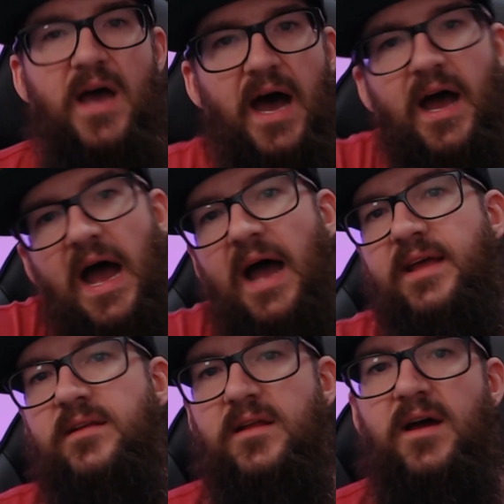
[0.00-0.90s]

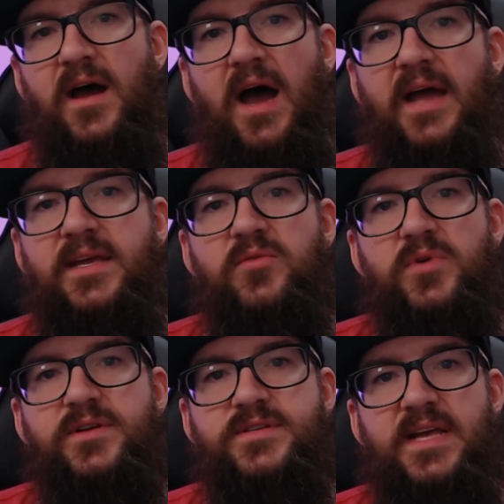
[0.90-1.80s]
I hear
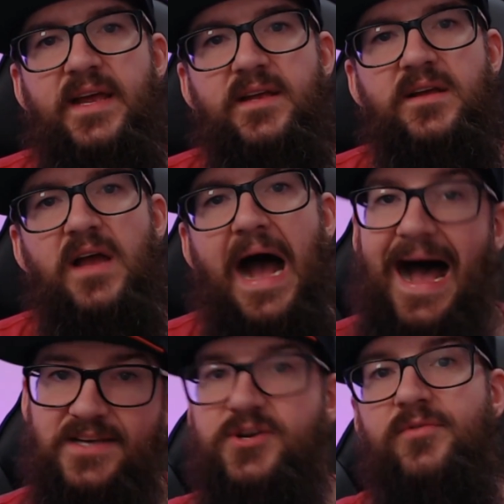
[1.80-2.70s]
what you're saying.
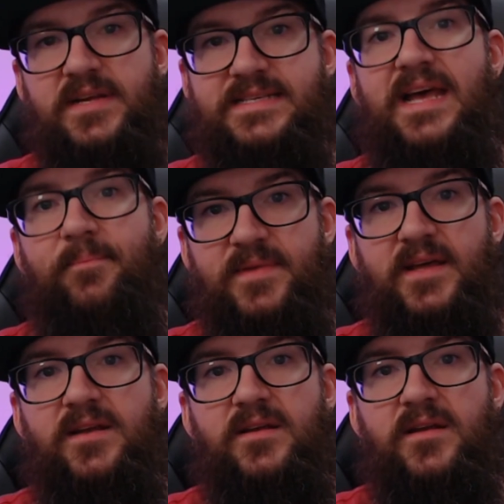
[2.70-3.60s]
I don't accept
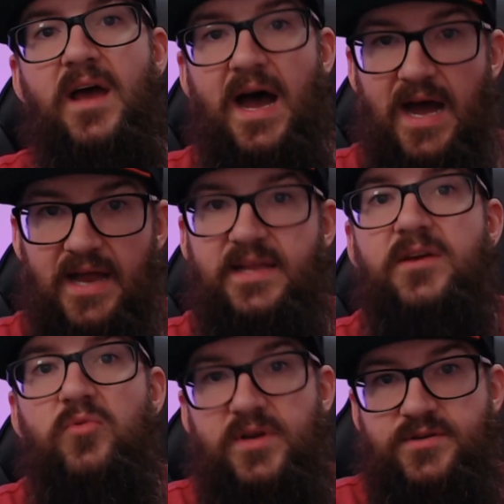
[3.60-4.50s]
it. I
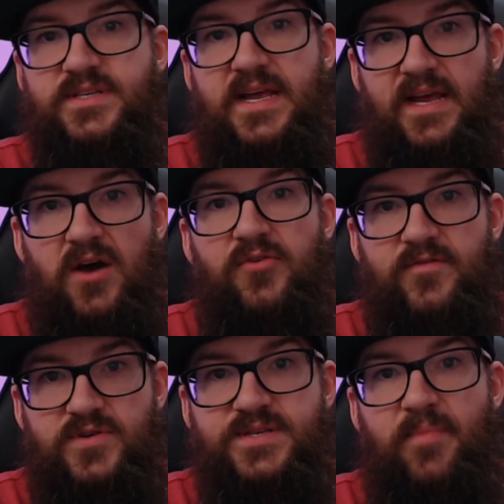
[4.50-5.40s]
hear what you're saying out of
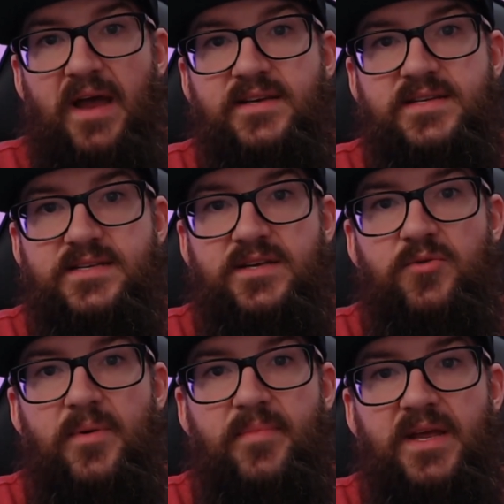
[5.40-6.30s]
respect as a
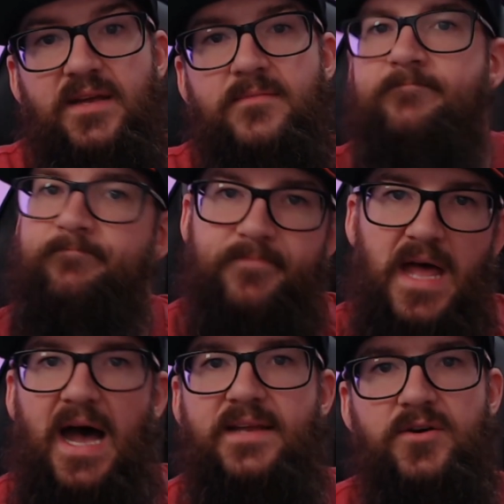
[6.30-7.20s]
human being.
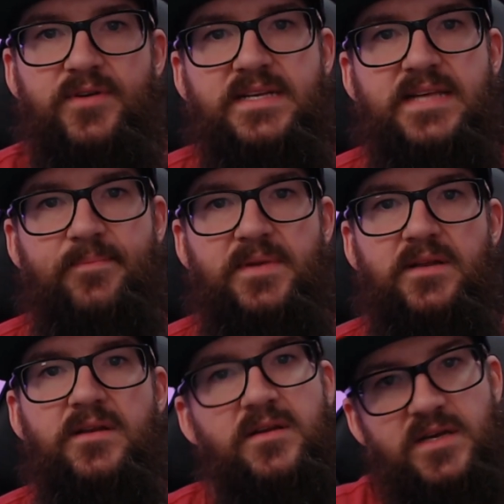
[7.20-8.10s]
I don't accept it
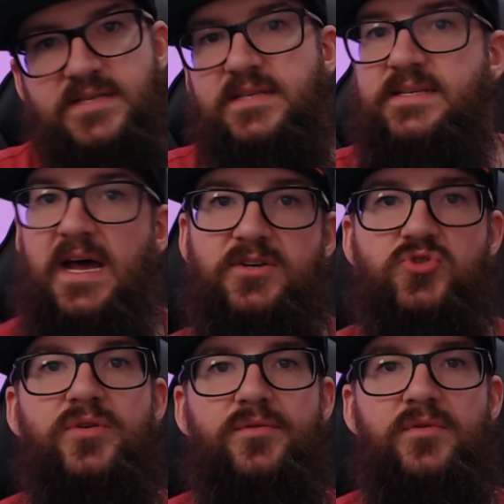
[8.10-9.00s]
because it's not true.